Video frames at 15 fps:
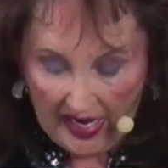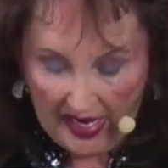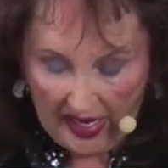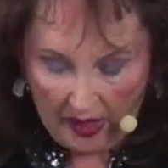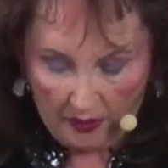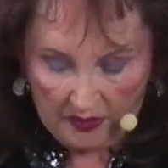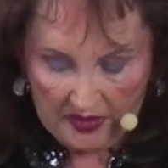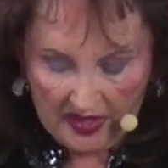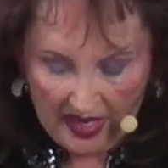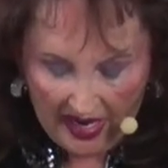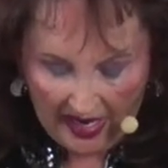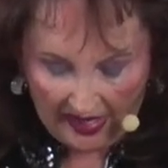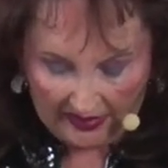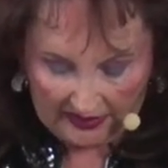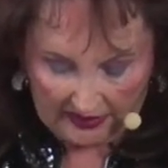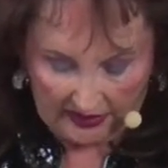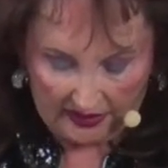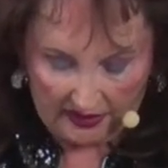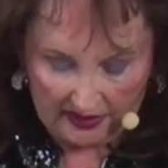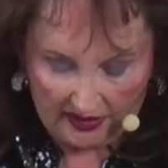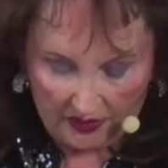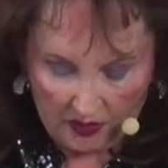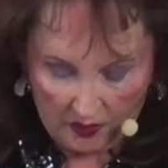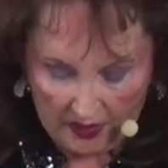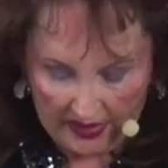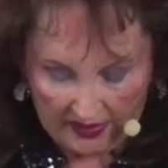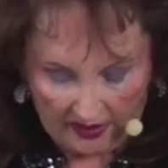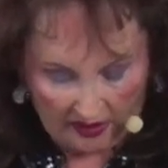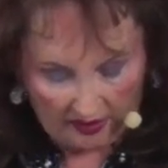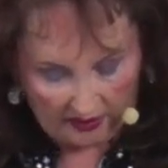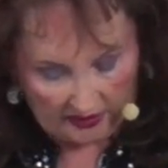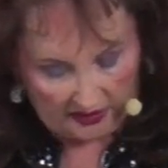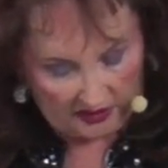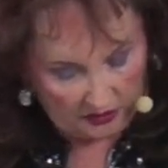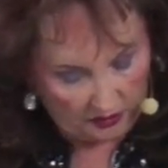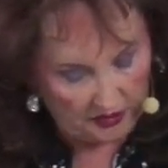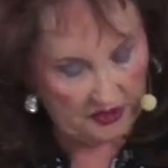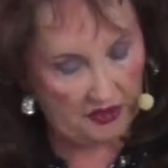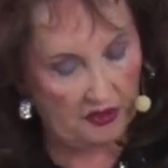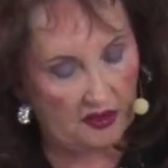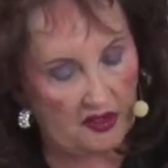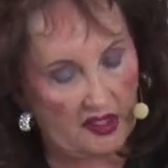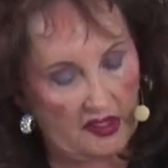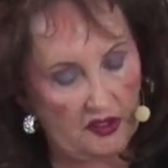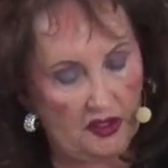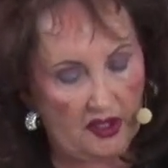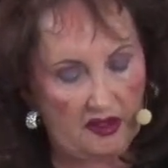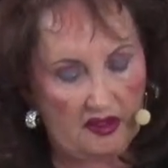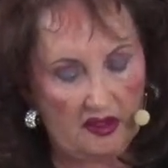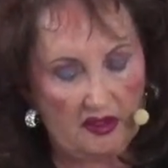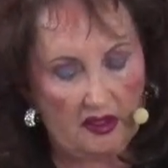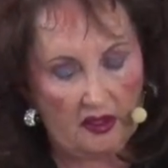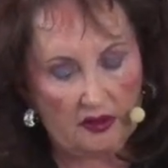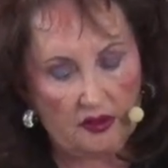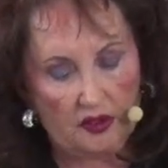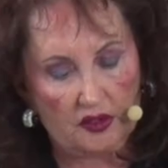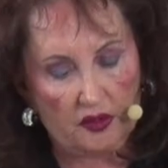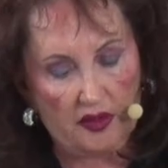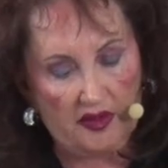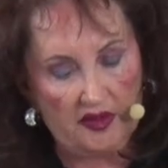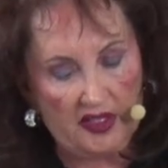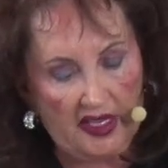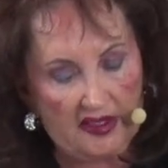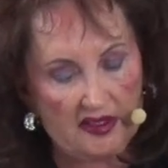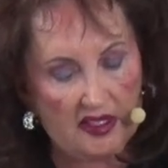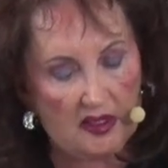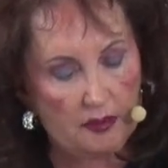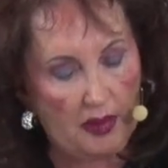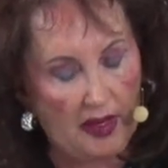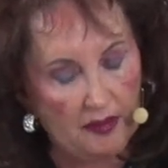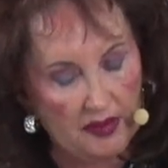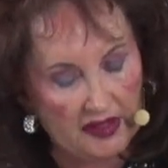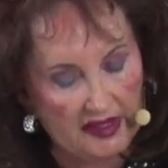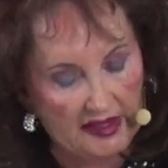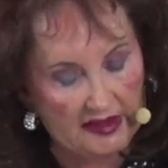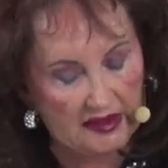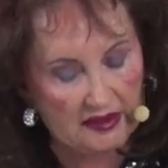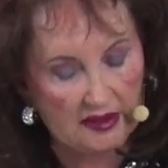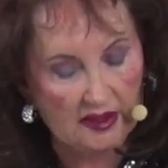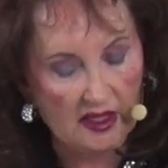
am not as other men are, extortioners, unjust, adulterers, or even as this publican.